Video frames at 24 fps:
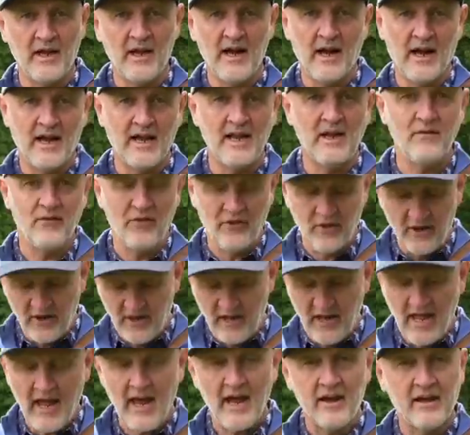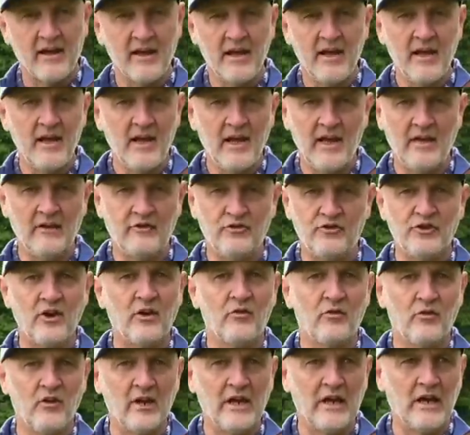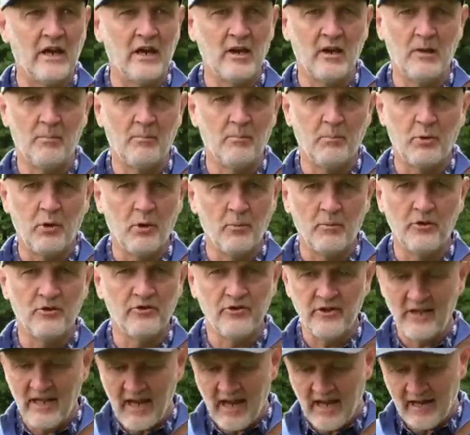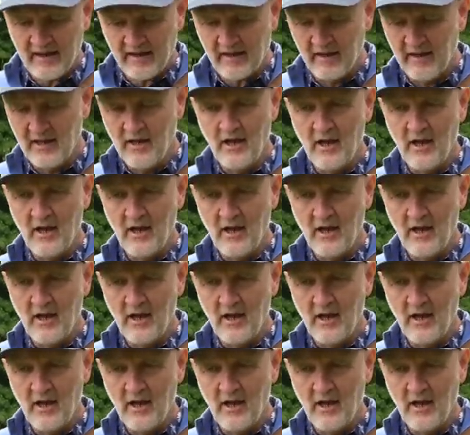and even the neck is generally a plumber's neck.